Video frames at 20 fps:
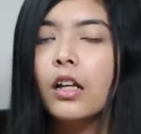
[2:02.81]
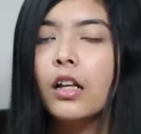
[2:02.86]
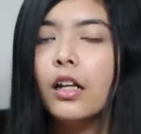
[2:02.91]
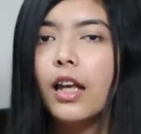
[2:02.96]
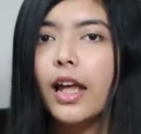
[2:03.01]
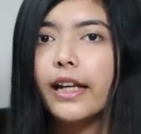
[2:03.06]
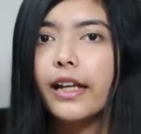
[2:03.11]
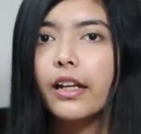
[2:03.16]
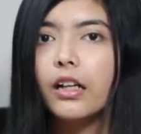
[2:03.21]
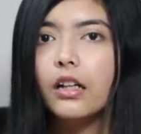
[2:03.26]

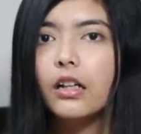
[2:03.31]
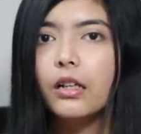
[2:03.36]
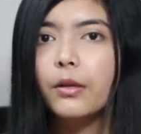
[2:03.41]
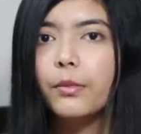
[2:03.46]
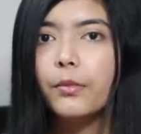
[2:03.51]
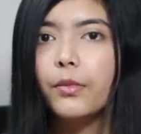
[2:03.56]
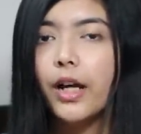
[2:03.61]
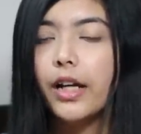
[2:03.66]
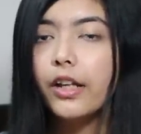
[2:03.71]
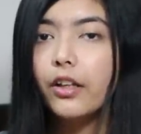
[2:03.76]
like
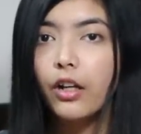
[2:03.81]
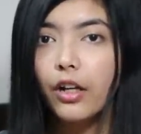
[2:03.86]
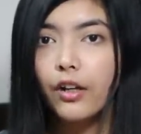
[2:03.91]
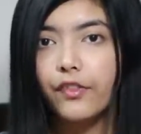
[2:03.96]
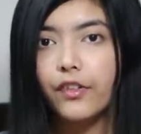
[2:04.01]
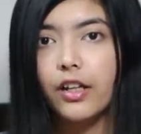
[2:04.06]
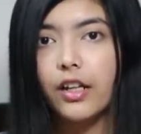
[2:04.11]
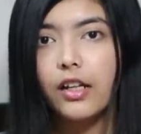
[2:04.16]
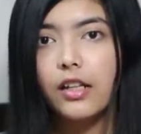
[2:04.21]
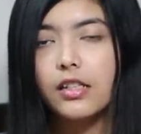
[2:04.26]
um, I don't
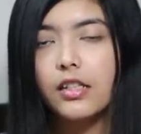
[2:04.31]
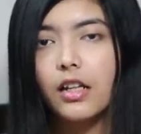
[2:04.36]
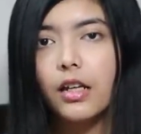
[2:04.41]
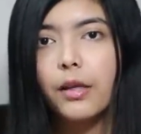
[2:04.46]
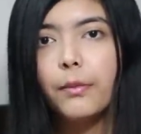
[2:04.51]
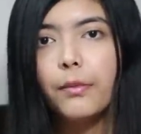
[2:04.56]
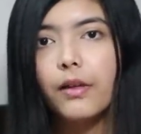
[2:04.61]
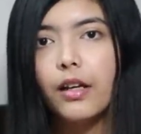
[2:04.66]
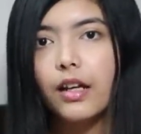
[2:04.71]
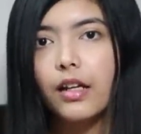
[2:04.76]
have a last
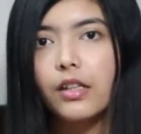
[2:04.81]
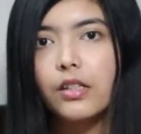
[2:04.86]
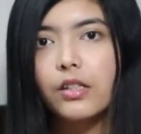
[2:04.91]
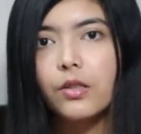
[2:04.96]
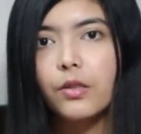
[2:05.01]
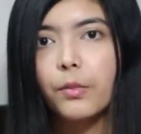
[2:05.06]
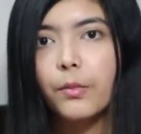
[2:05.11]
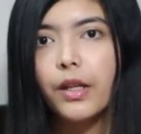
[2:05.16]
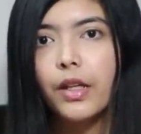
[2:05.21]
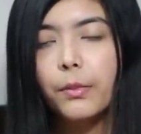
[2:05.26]
name, and
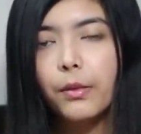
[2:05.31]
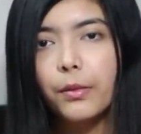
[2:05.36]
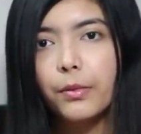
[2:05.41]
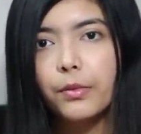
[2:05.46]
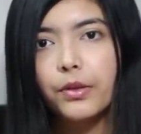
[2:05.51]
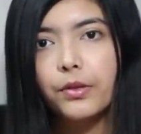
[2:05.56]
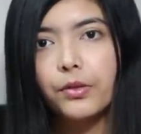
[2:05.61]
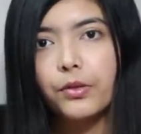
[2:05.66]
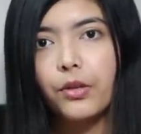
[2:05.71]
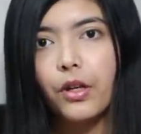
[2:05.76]
so many
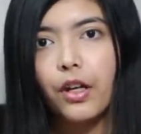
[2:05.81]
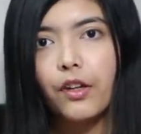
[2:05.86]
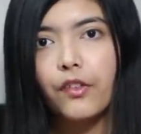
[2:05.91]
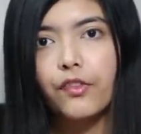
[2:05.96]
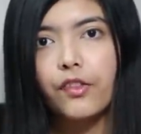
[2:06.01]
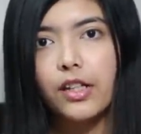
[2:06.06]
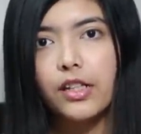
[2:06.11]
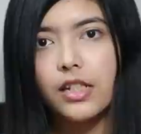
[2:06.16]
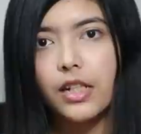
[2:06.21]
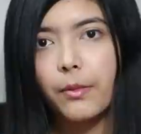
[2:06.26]
people do not have
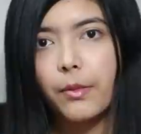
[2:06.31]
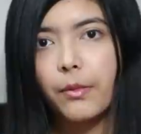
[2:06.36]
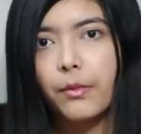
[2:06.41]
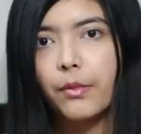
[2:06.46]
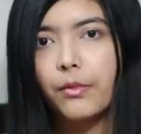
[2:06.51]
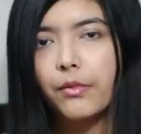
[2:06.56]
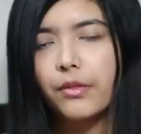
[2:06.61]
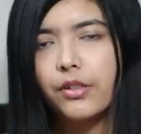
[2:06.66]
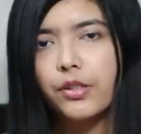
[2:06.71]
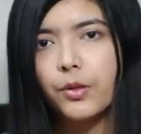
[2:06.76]
last name
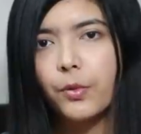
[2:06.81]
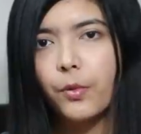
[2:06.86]
in Myanmar.